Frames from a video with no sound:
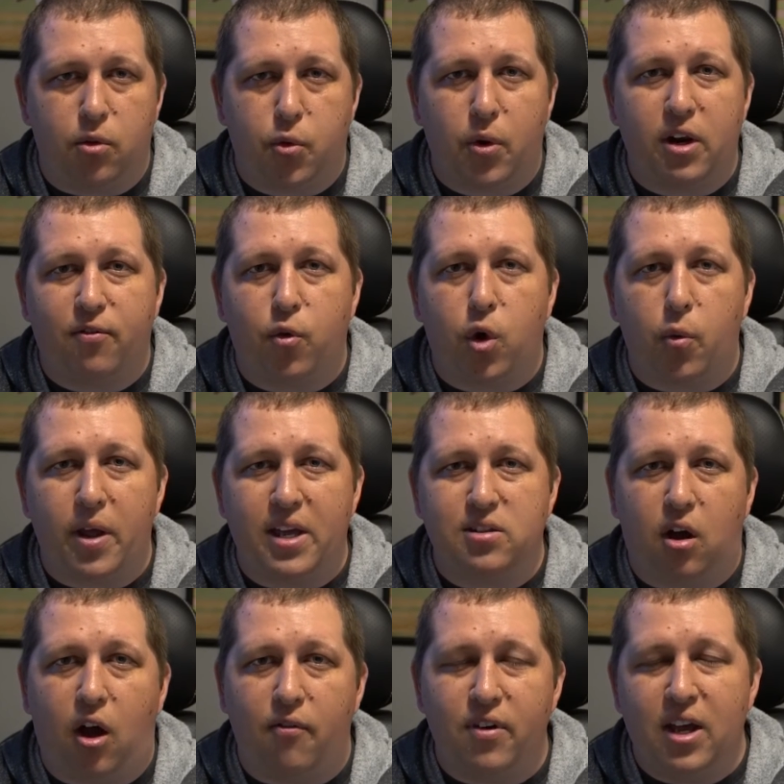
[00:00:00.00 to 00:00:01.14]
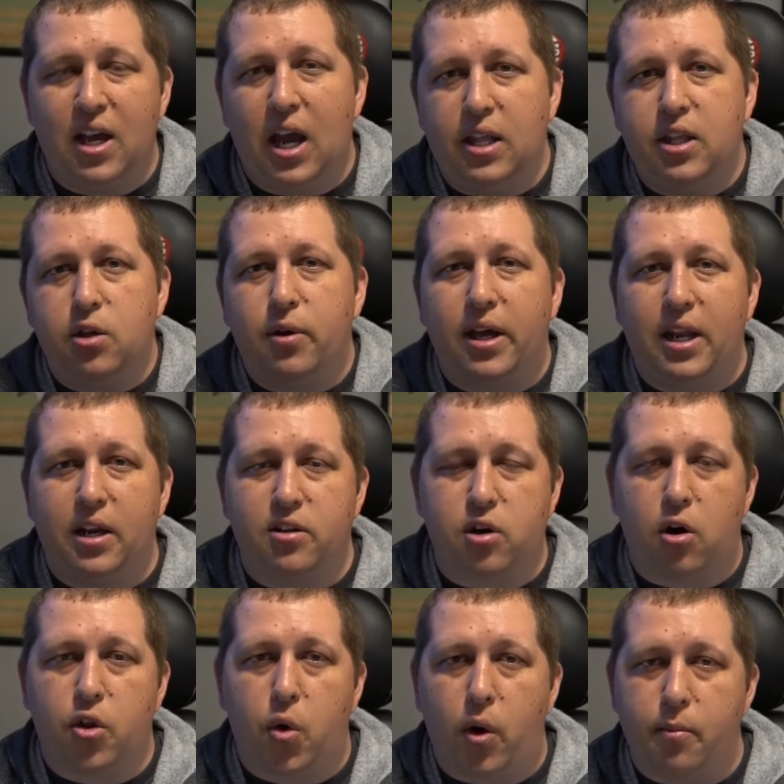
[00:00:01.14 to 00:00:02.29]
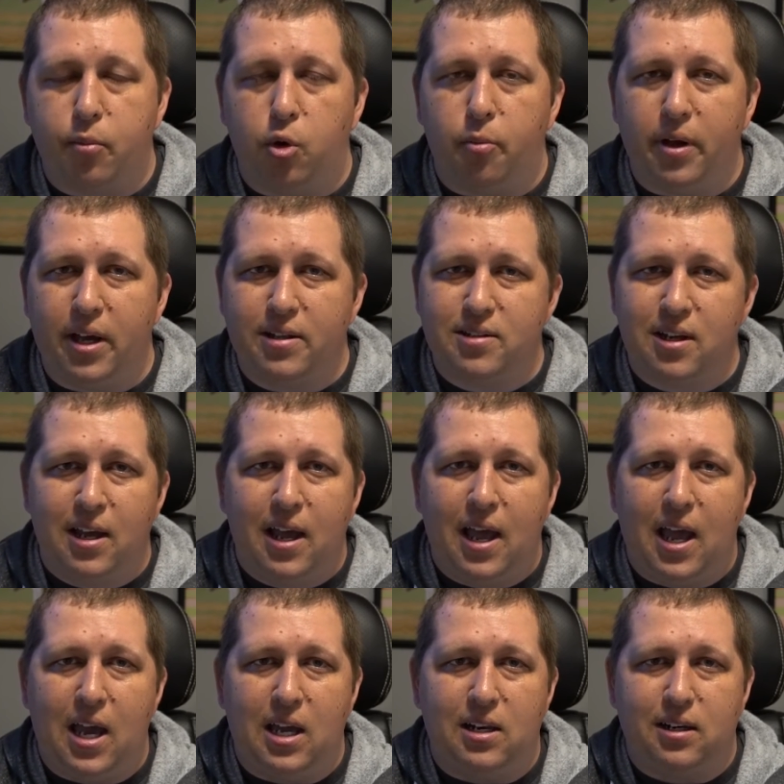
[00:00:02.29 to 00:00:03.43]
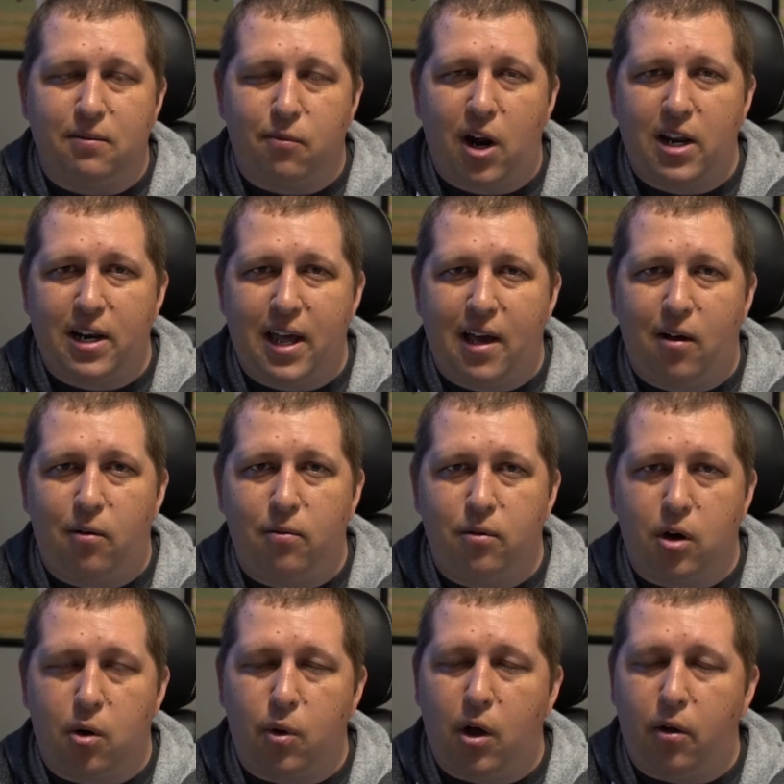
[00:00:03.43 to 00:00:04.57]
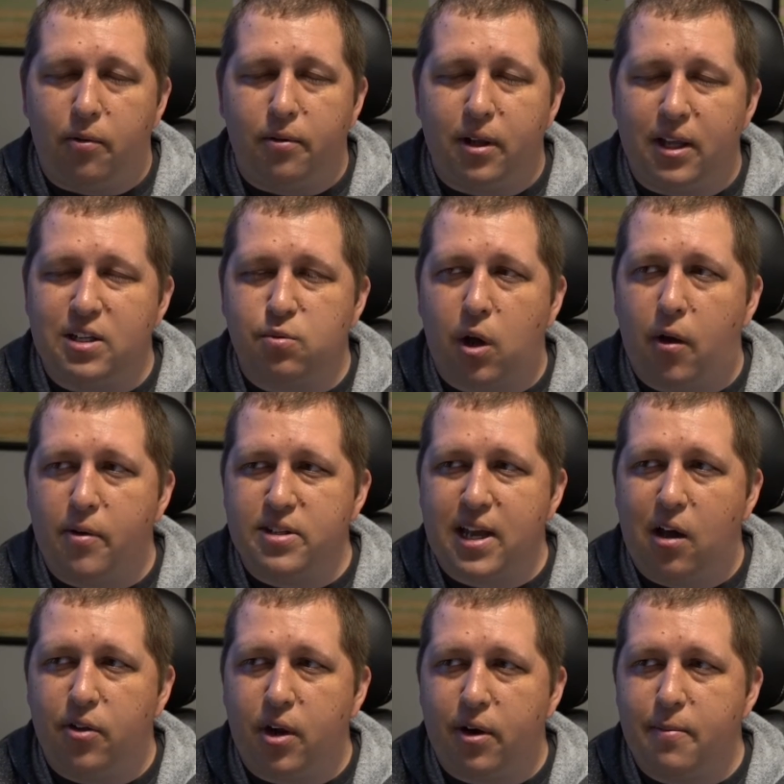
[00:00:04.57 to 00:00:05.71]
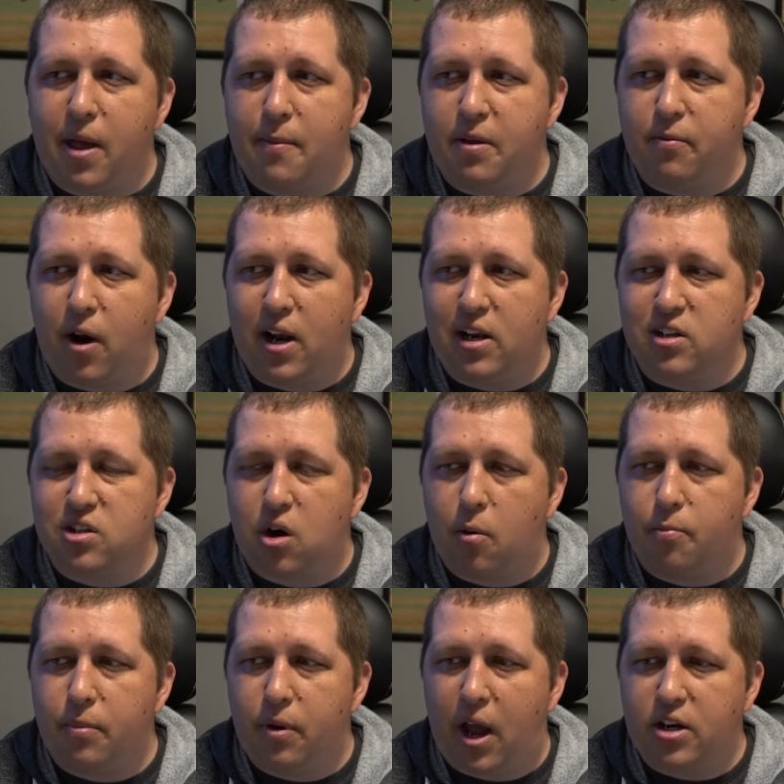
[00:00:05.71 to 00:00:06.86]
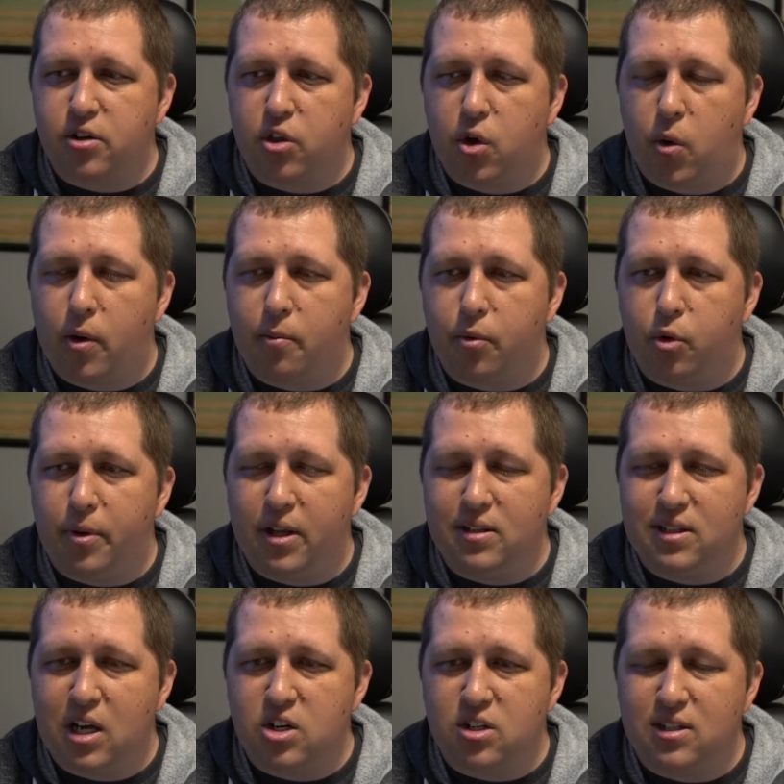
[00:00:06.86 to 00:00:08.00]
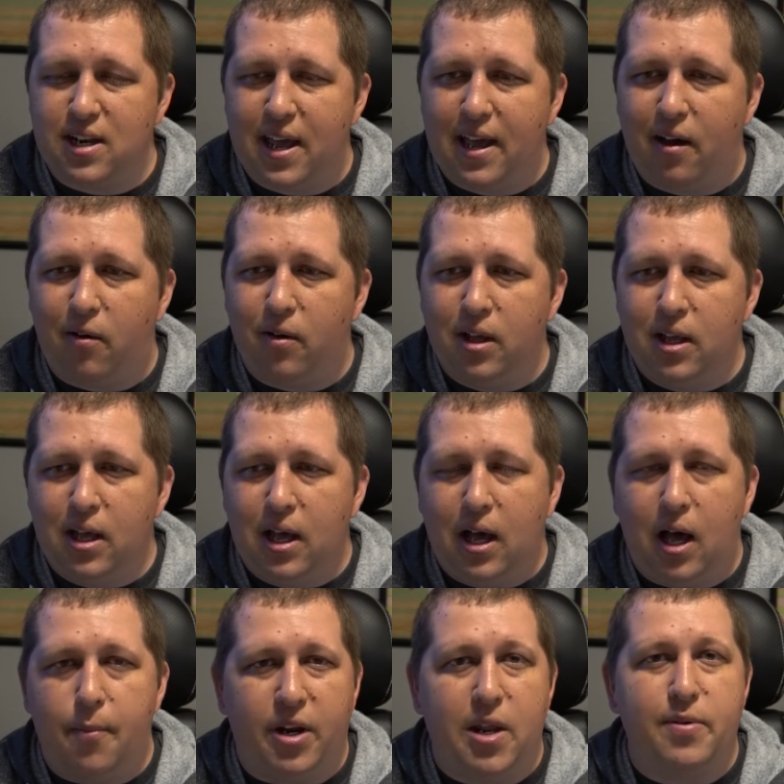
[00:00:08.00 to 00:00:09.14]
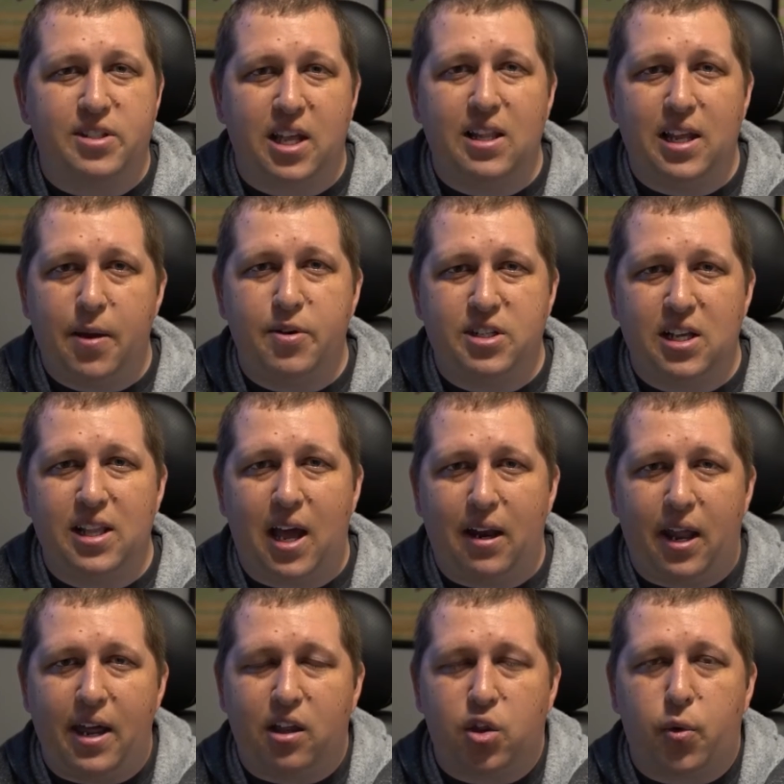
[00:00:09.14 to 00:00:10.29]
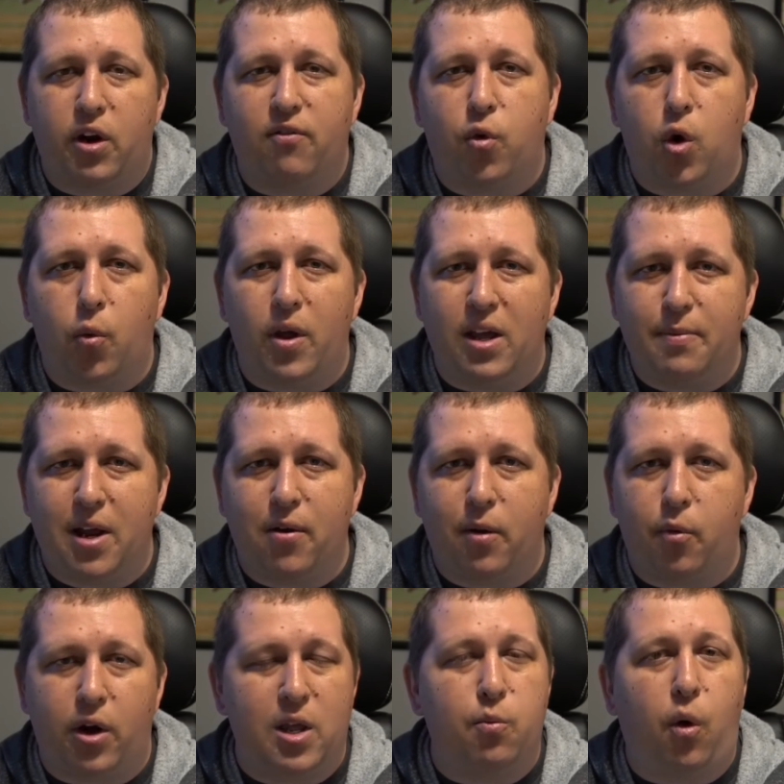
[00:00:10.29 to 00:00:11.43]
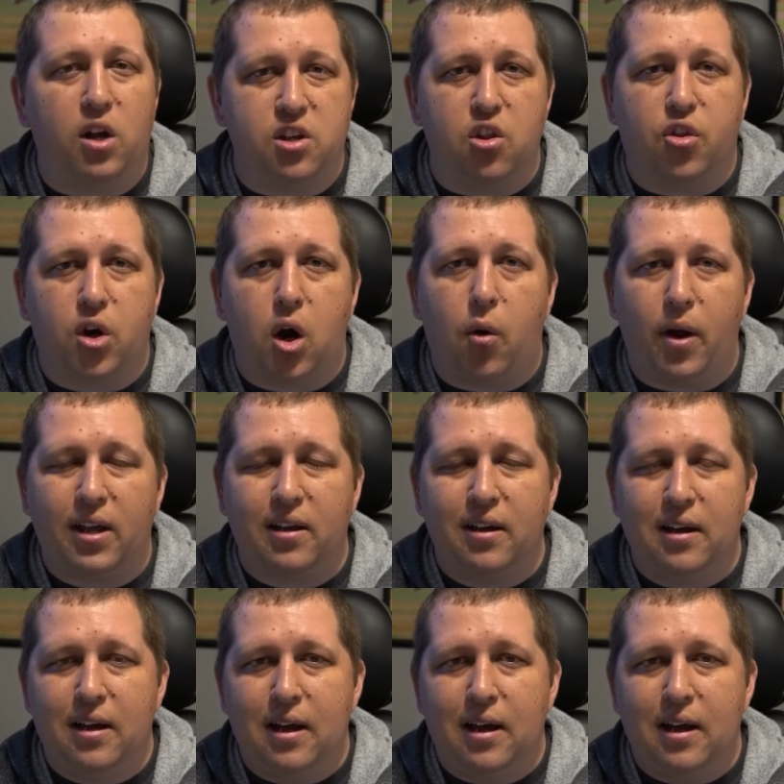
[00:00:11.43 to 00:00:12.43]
3 to 4 weeks off, and then you get in to start throwing bullpens. And right now, or well, at least while I was out there, he may be ready to start actually throwing bullpen sessions now. But he was in that like 3 to 4 week period where he wasn't throwing,